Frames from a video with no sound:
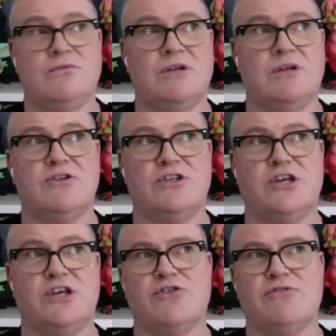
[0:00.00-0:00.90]
She changed
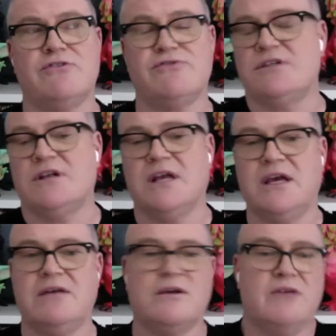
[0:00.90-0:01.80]
careers recently.
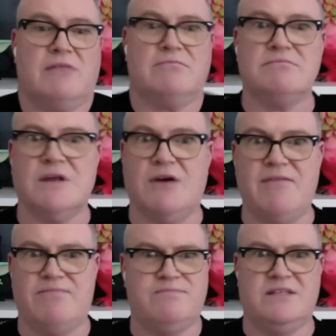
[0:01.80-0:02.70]
So yeah, no,
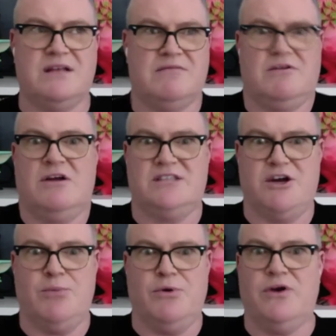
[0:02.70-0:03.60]
it's not
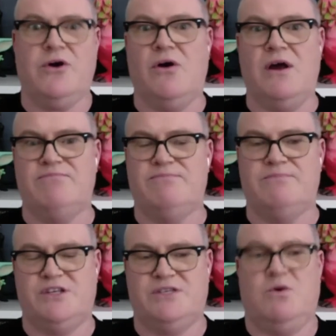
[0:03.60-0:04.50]
terrible at all. She's wonderful.